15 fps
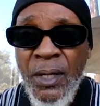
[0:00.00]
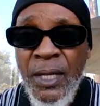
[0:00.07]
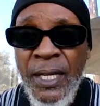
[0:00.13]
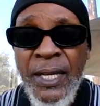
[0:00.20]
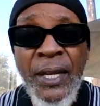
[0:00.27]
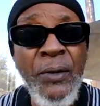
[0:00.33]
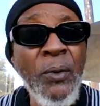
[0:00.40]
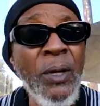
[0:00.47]

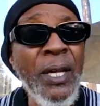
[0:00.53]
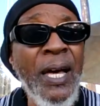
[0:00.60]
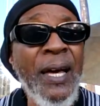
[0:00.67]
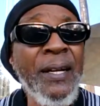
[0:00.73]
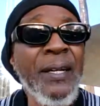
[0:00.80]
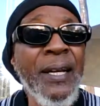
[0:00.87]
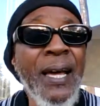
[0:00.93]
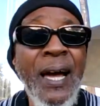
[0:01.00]
And I know a lot
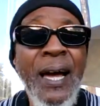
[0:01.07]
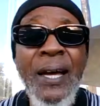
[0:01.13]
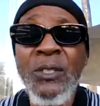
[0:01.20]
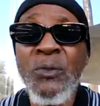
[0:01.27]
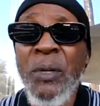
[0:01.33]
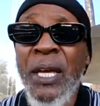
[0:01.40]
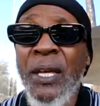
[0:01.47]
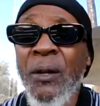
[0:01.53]
of the guys,
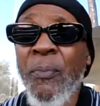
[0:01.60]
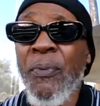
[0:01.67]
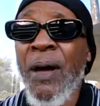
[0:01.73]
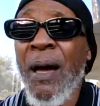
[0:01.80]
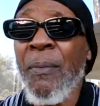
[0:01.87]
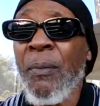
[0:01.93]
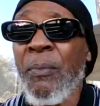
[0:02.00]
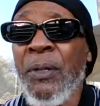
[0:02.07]
man, are
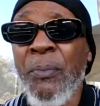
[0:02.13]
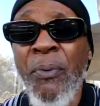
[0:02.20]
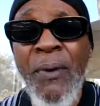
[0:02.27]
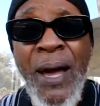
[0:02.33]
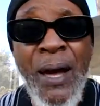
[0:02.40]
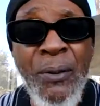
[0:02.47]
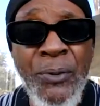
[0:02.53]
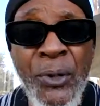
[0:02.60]
probably
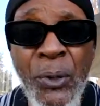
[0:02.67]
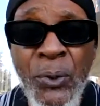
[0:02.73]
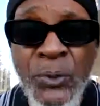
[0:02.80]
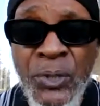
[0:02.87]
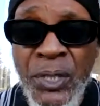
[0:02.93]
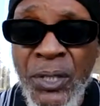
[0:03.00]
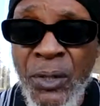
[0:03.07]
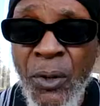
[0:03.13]

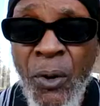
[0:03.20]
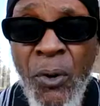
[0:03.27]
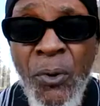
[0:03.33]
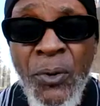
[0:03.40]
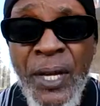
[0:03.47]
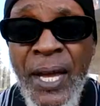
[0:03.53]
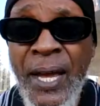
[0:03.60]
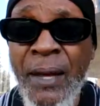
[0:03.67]
brown-nosing and the whole
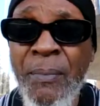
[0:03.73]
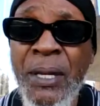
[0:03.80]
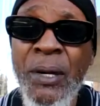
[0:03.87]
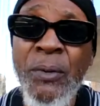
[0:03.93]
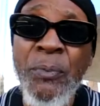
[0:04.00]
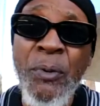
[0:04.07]
nine, man.